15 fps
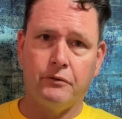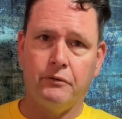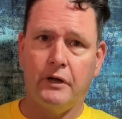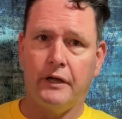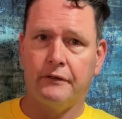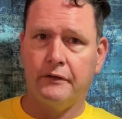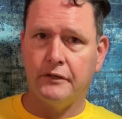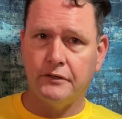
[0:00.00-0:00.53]
we've
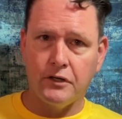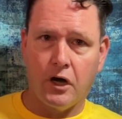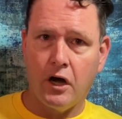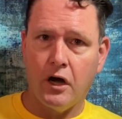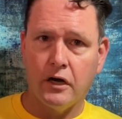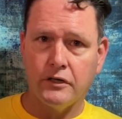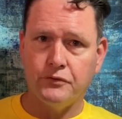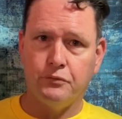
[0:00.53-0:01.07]
got the
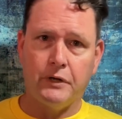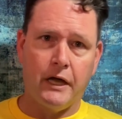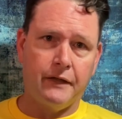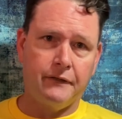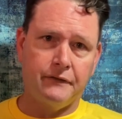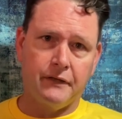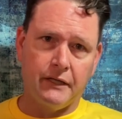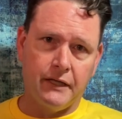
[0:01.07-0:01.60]
dogs, we've
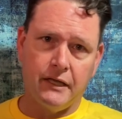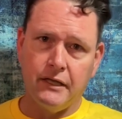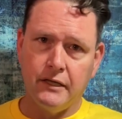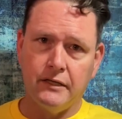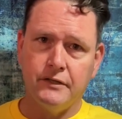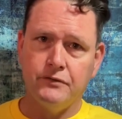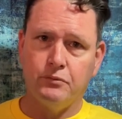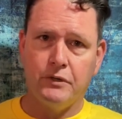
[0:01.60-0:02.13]
got the
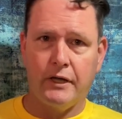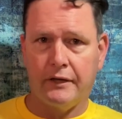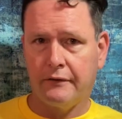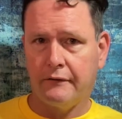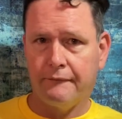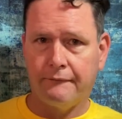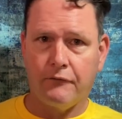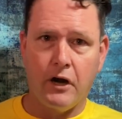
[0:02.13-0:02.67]
kids, we've got
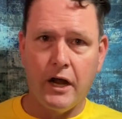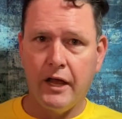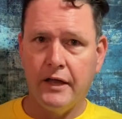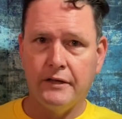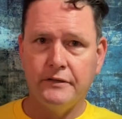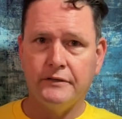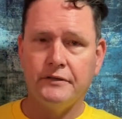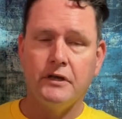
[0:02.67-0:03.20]
the
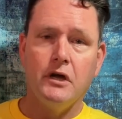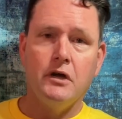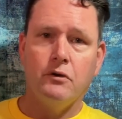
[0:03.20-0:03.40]
friends,